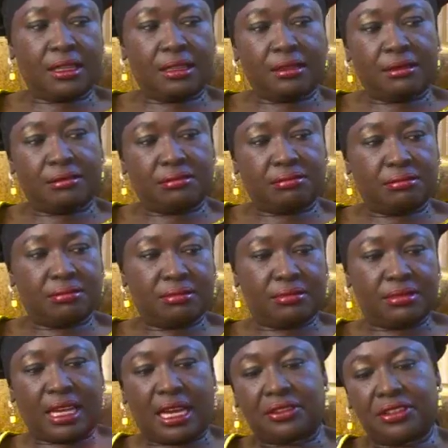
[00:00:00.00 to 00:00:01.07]
They
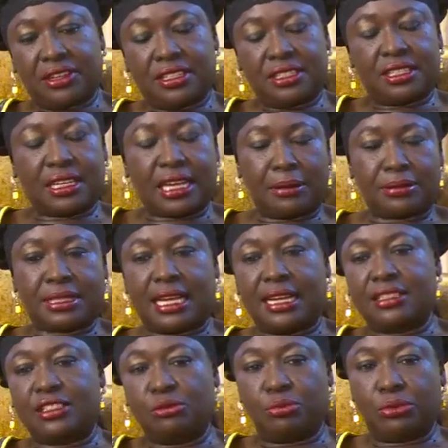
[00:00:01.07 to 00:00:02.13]
arranged,
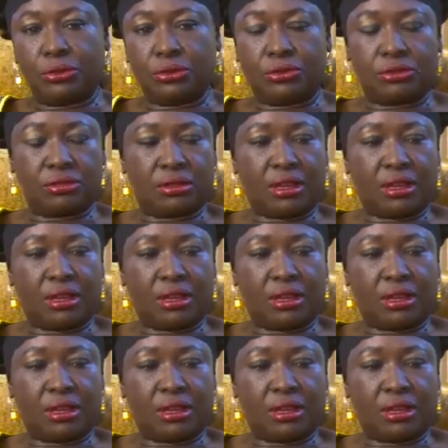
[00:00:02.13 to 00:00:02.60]
capsized the boat,